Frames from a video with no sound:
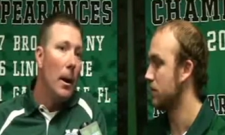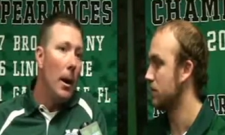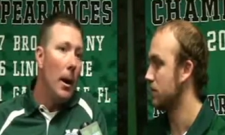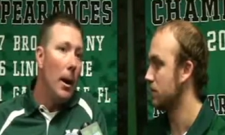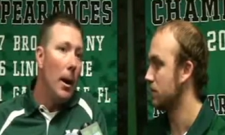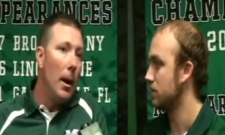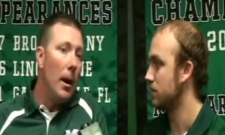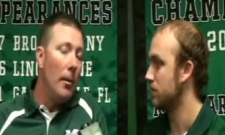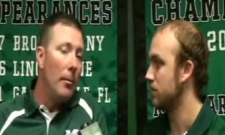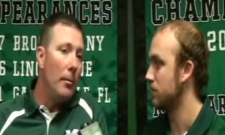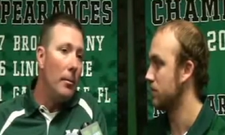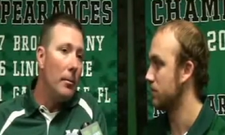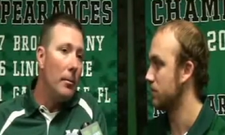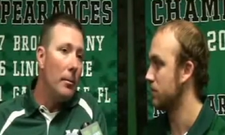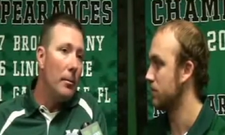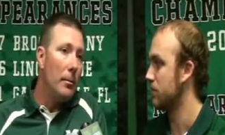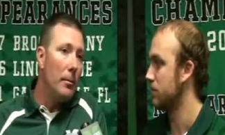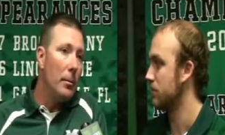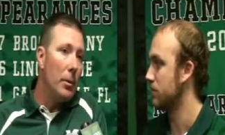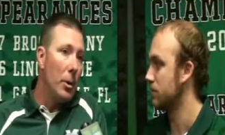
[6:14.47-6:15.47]
Speaker 1: Um,
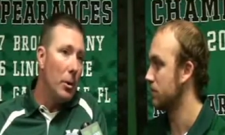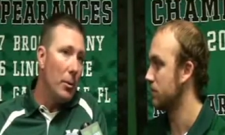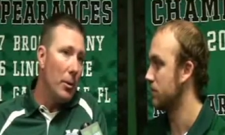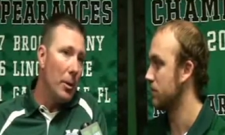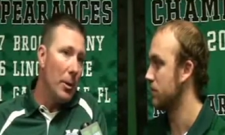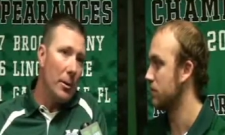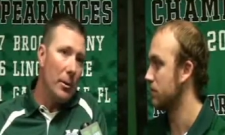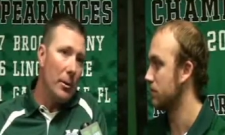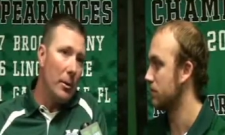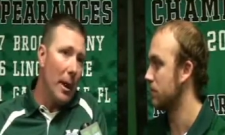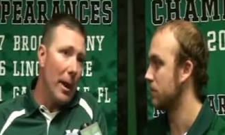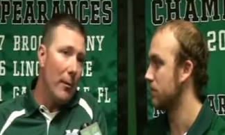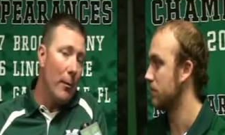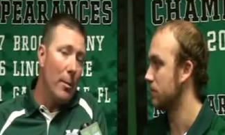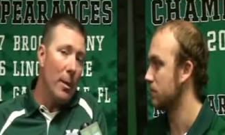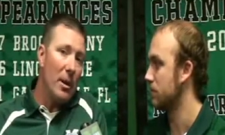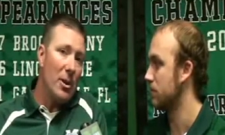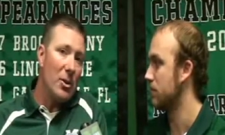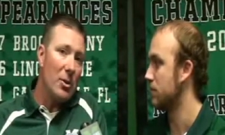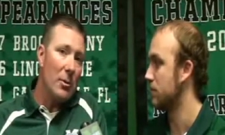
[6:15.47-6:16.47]
you're, you're,
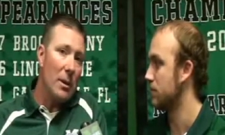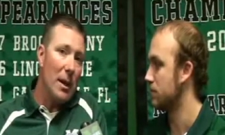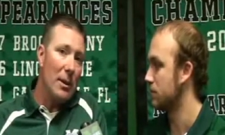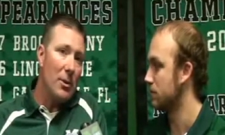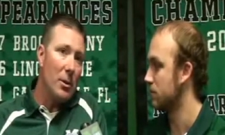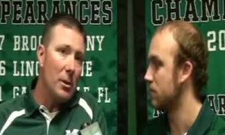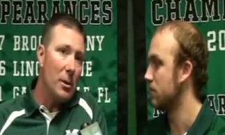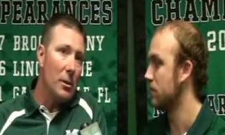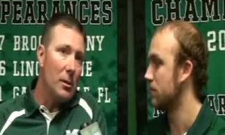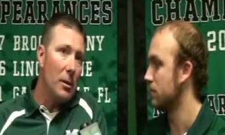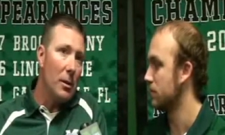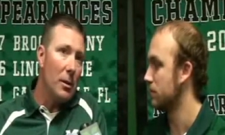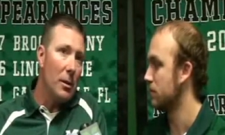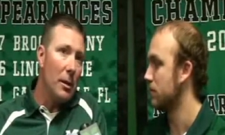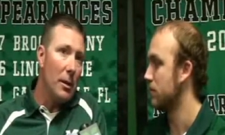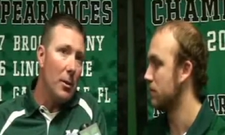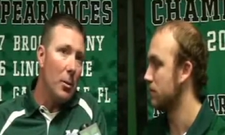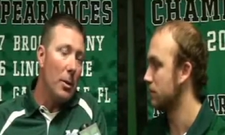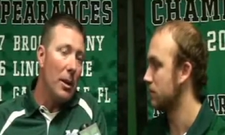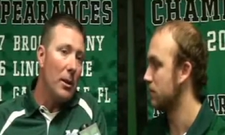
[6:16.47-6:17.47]
everybody's scratching and clawing
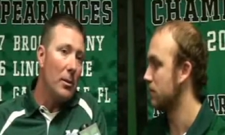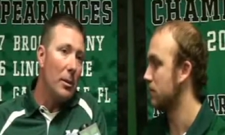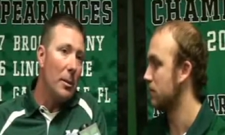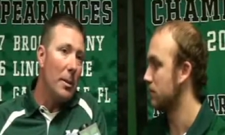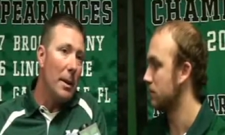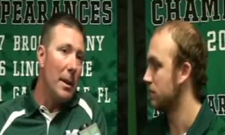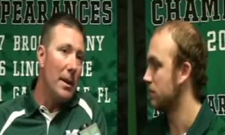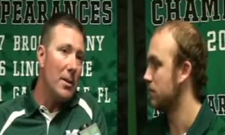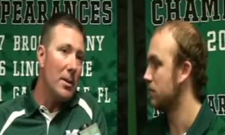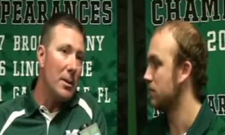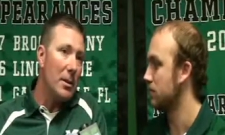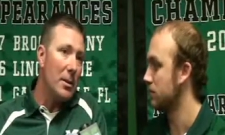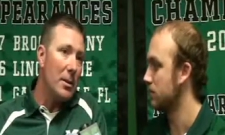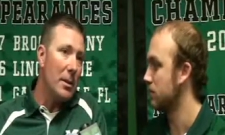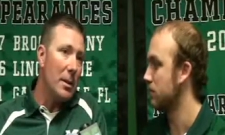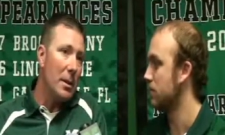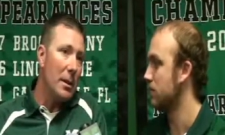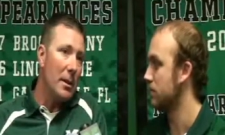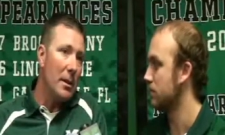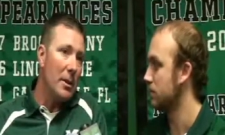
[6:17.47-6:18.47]
on a weekly basis.
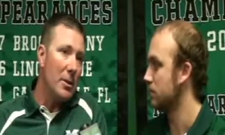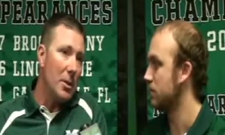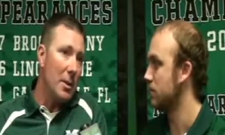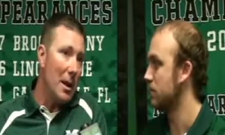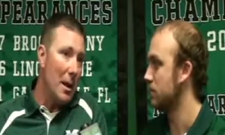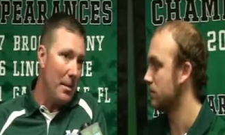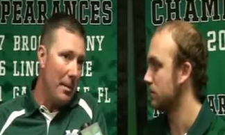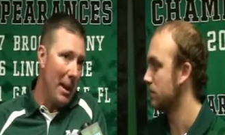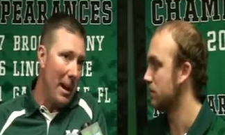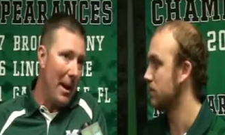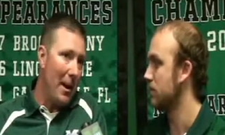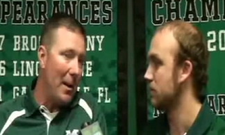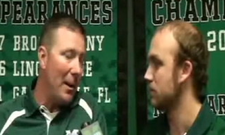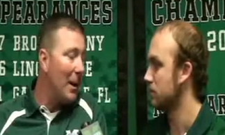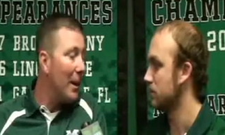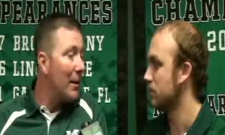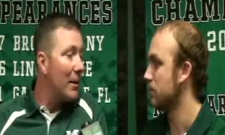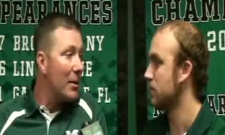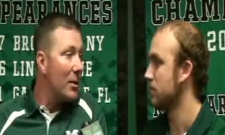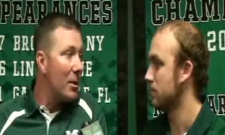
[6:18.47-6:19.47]
There, there's a lot of parity
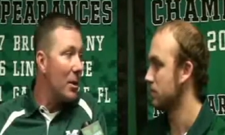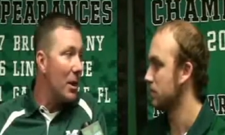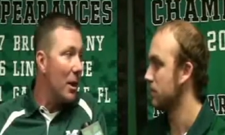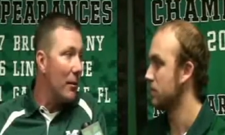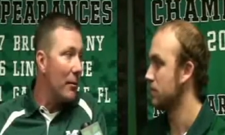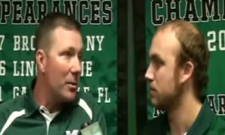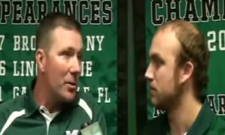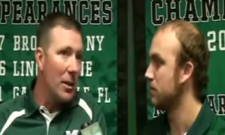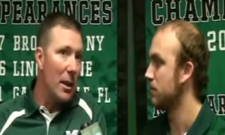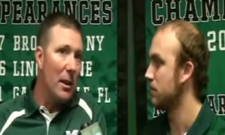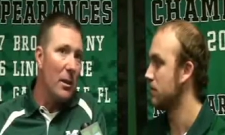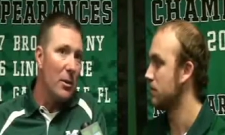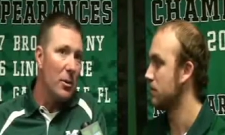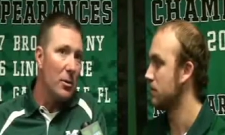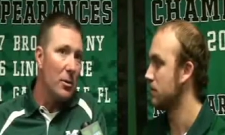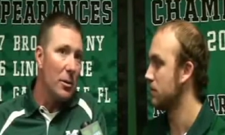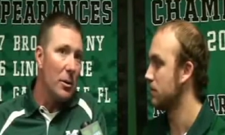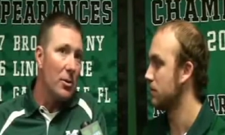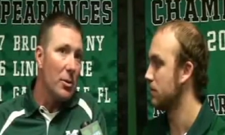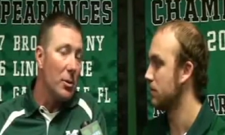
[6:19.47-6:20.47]
in this conference now. There's,
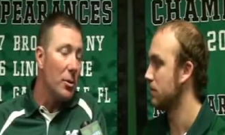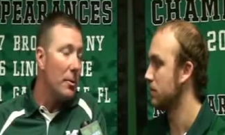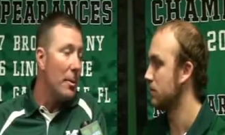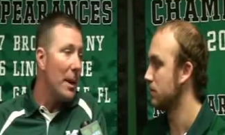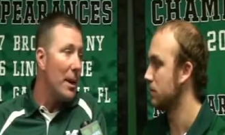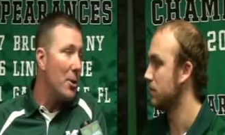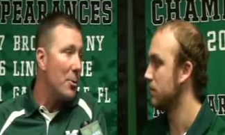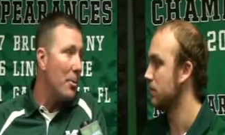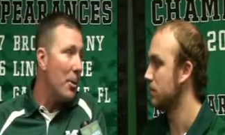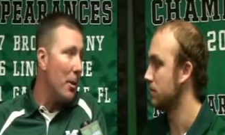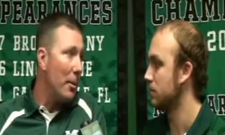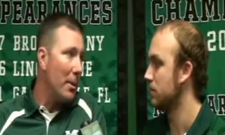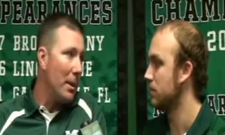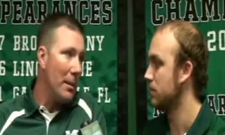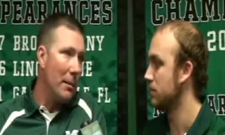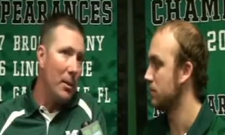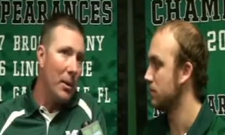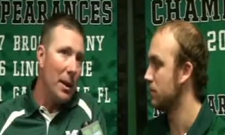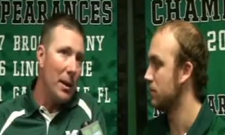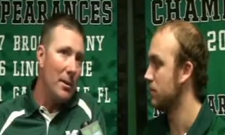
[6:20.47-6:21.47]
there's good baseball being
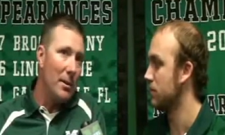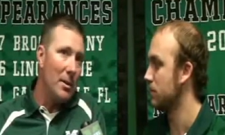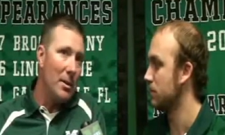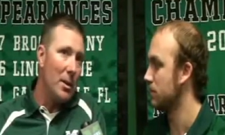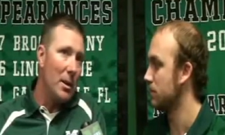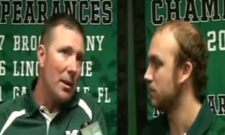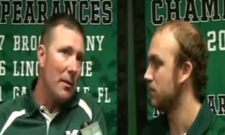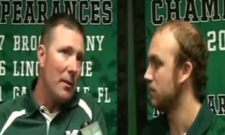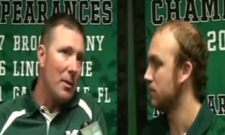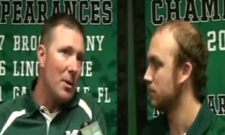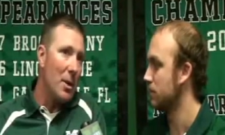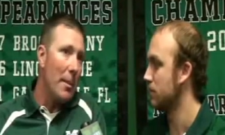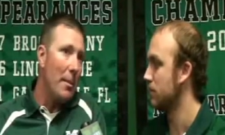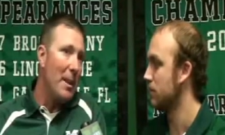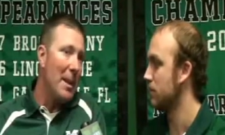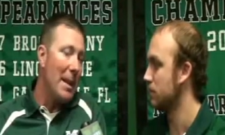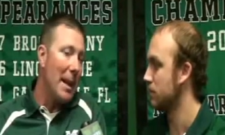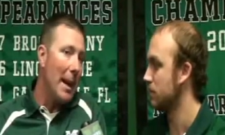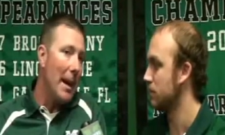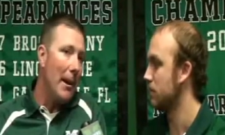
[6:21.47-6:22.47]
played in this conference up and
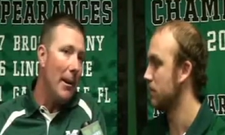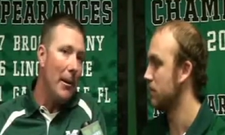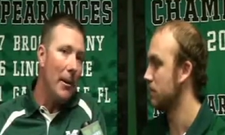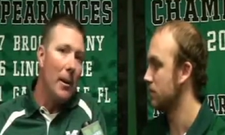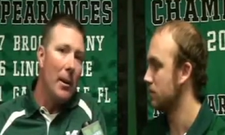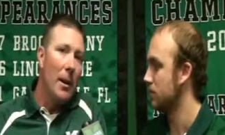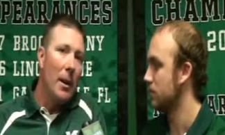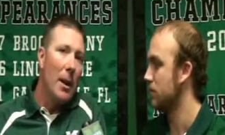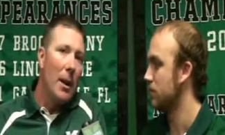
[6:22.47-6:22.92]
down,